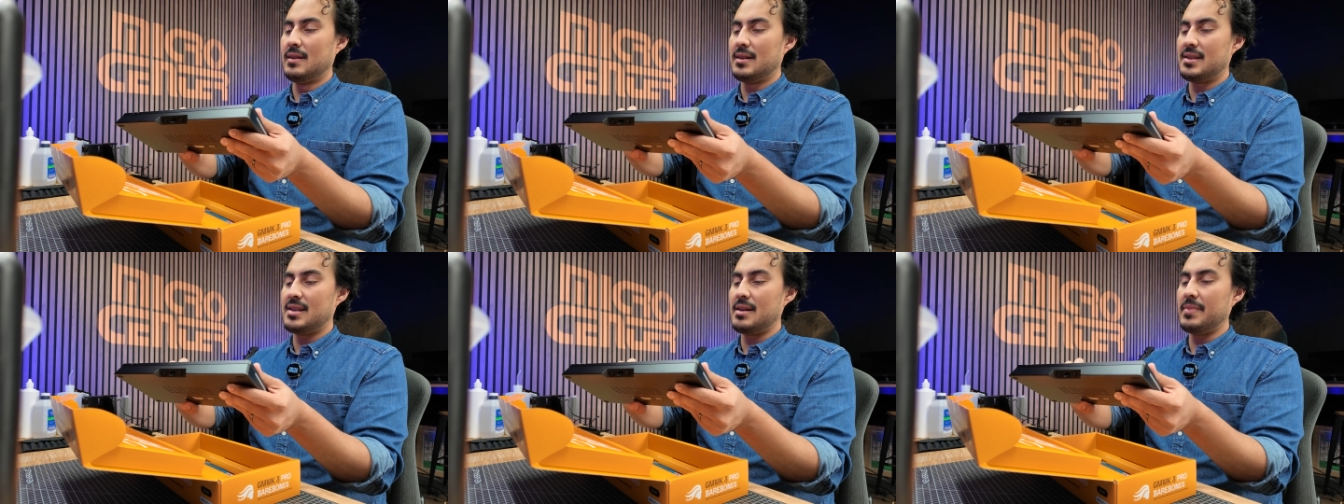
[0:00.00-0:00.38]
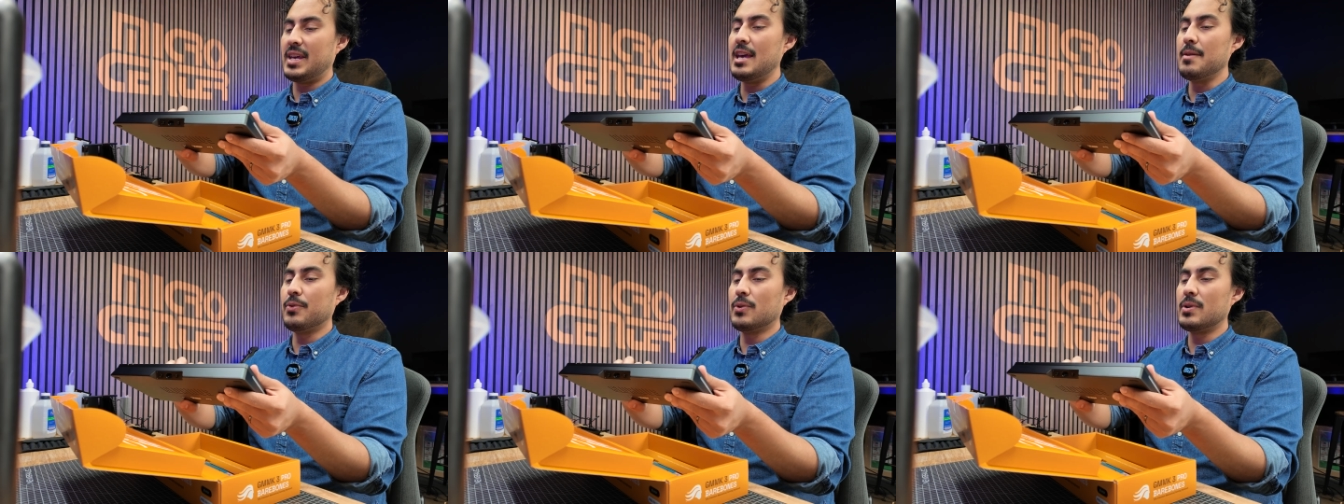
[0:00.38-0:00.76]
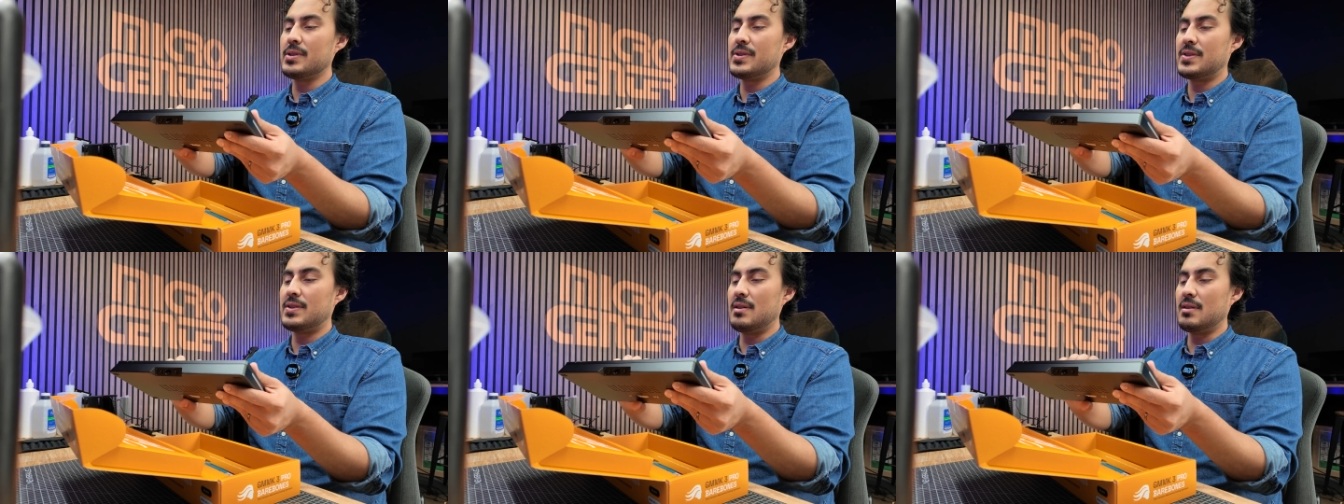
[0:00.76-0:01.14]
Some
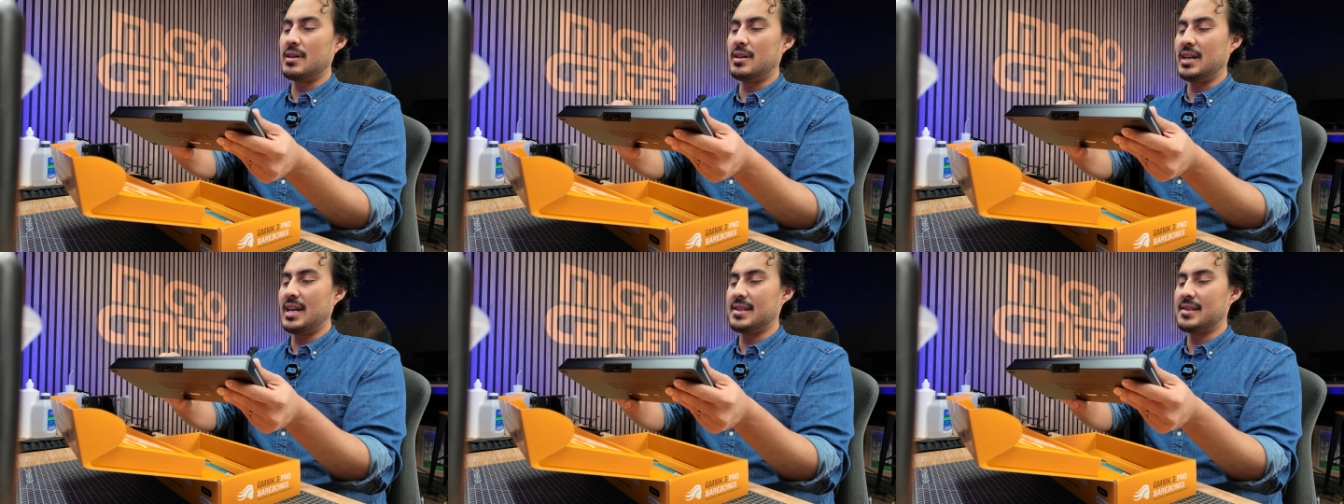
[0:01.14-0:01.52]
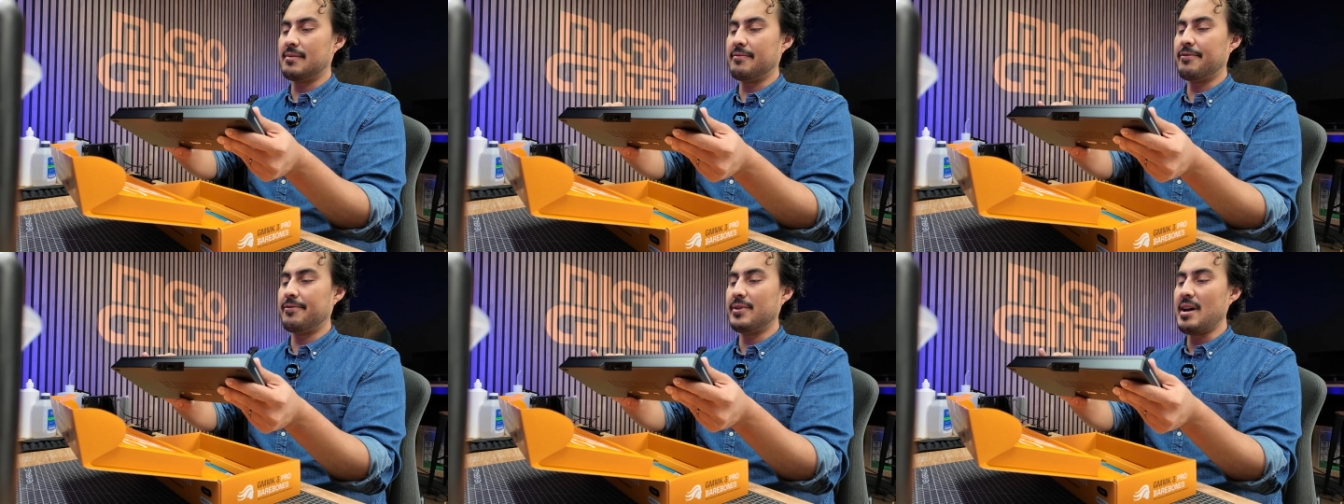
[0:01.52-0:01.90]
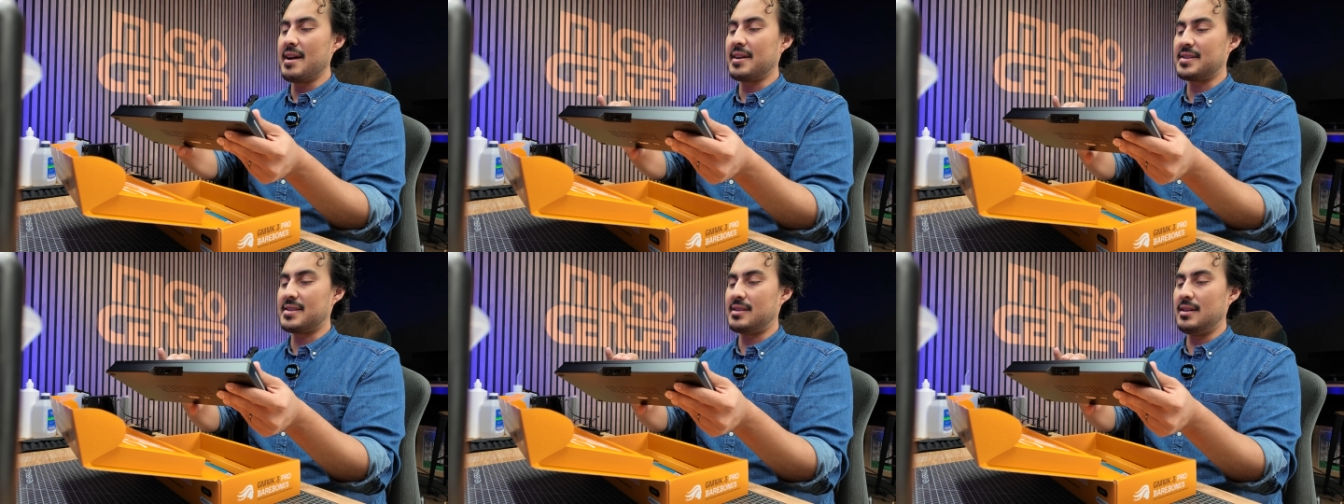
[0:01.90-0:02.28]
keyboards, you're gonna get some
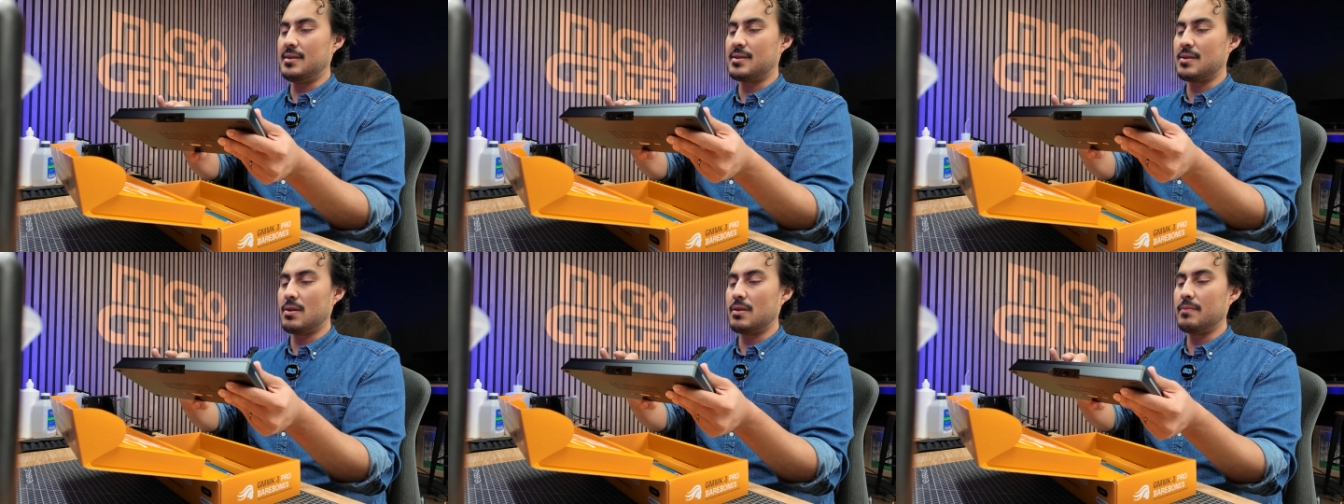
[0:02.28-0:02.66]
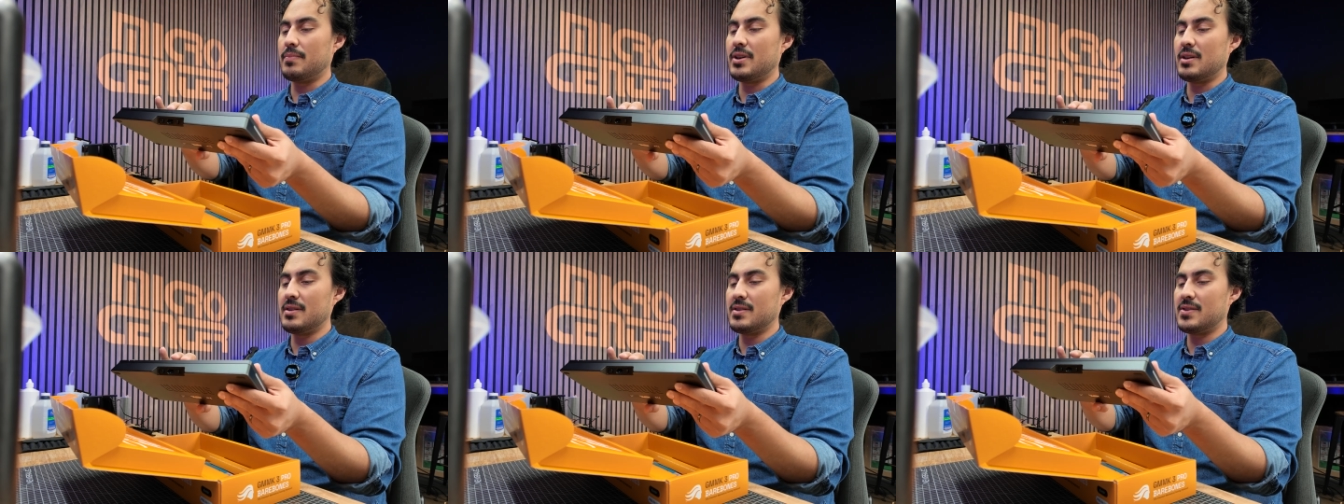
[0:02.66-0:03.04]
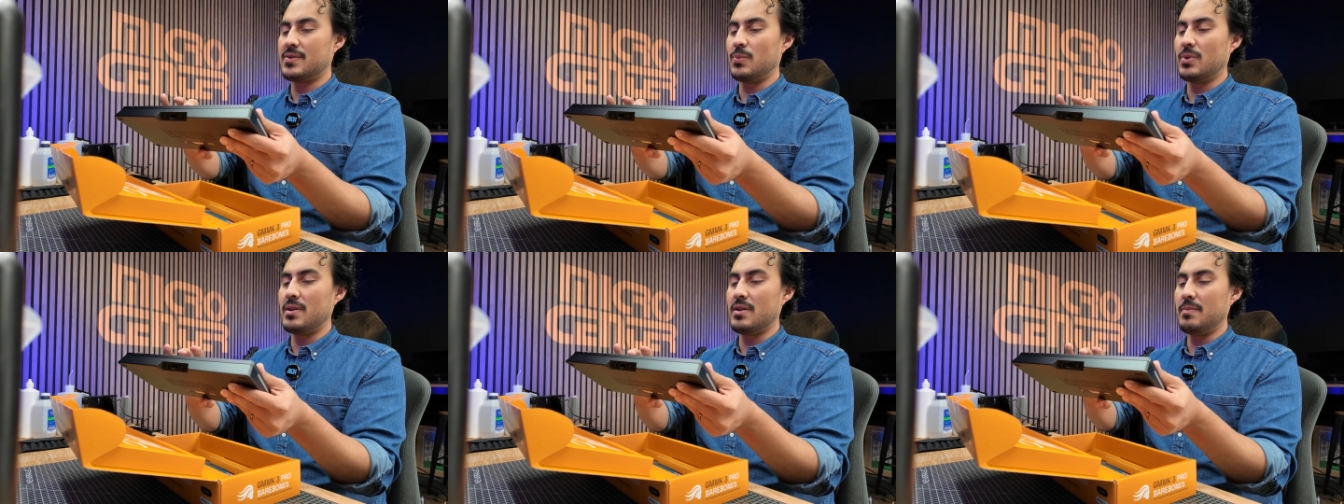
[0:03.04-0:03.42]
flex in certain
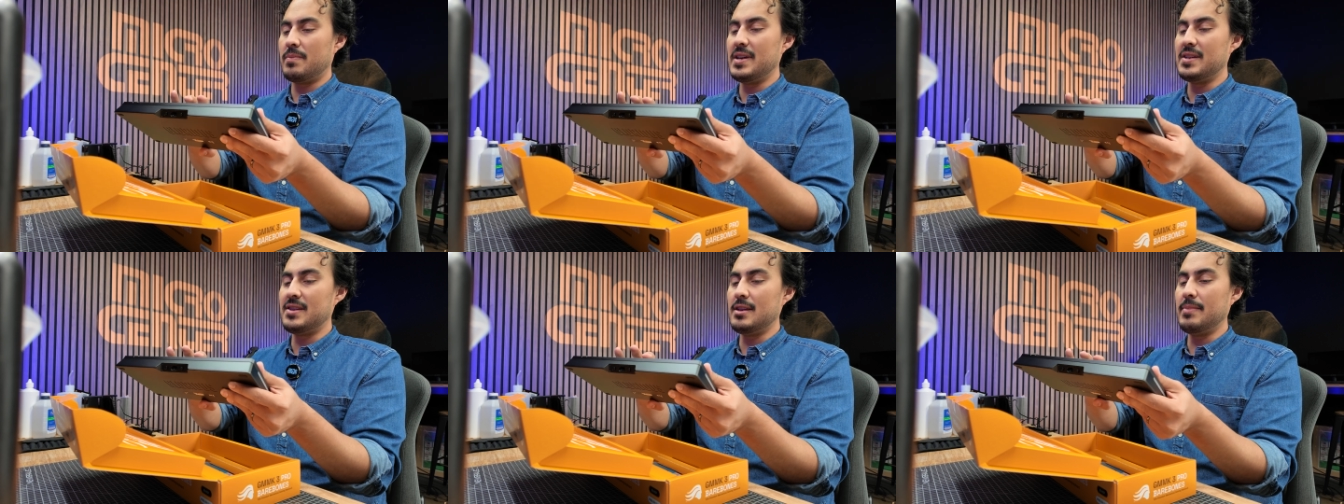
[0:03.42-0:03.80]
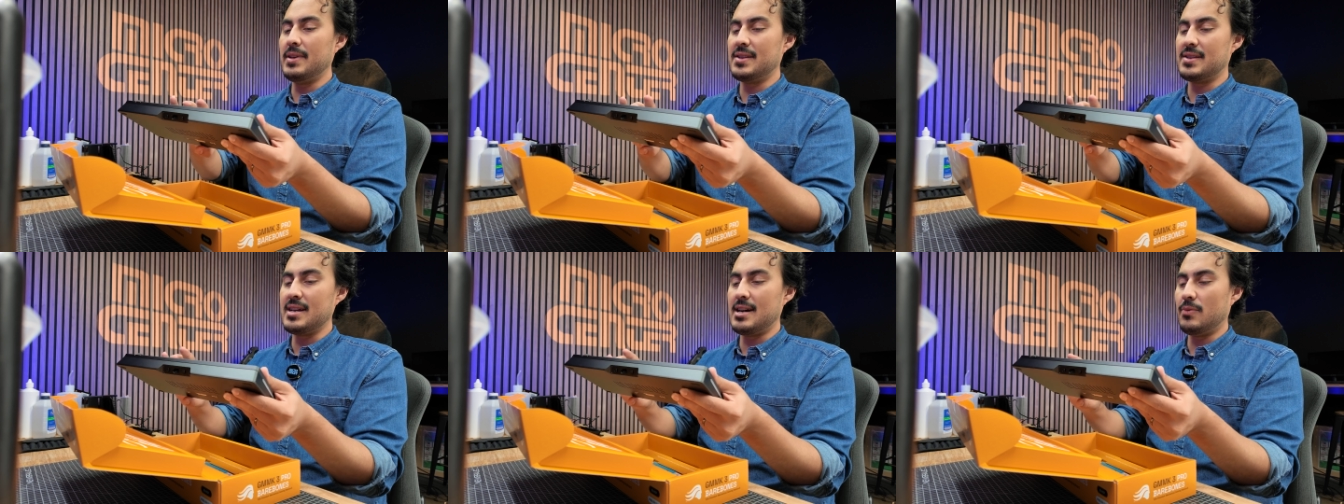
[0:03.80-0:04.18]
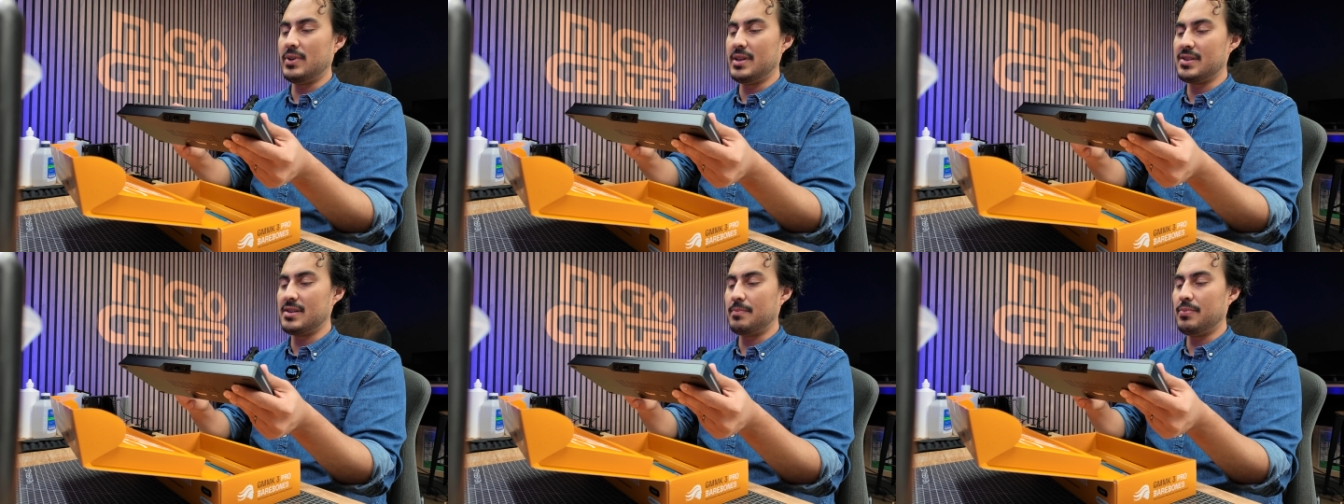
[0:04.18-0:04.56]
parts where the PCB is not
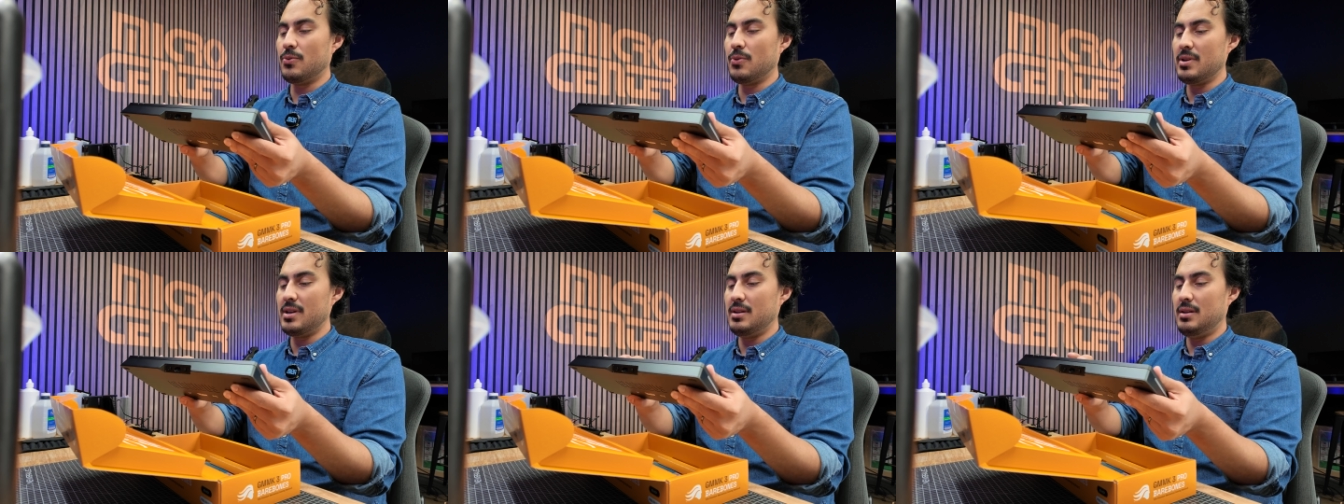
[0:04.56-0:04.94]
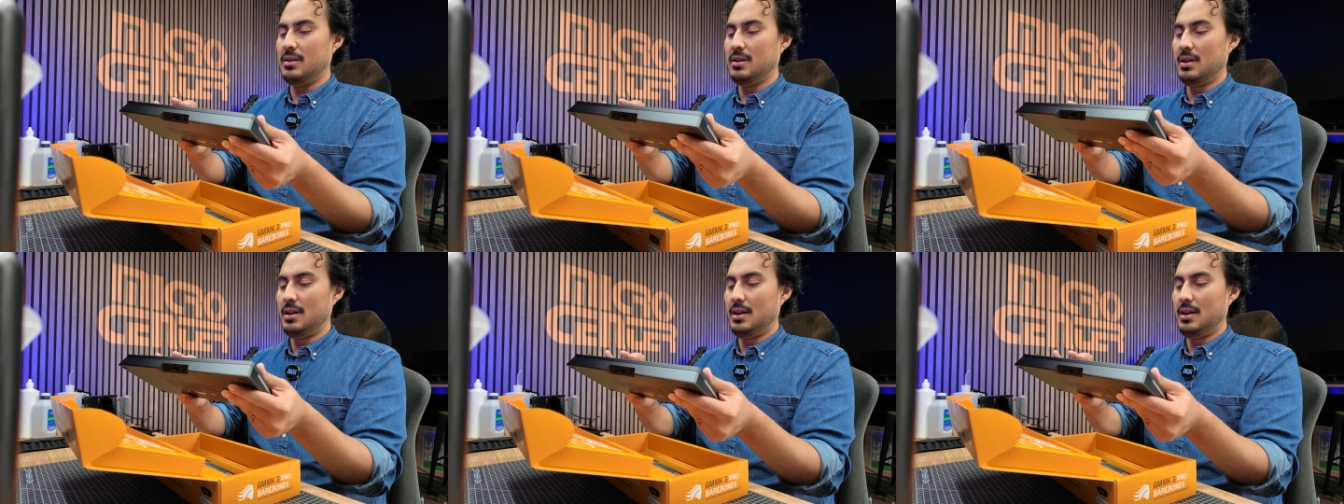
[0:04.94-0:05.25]
well supported.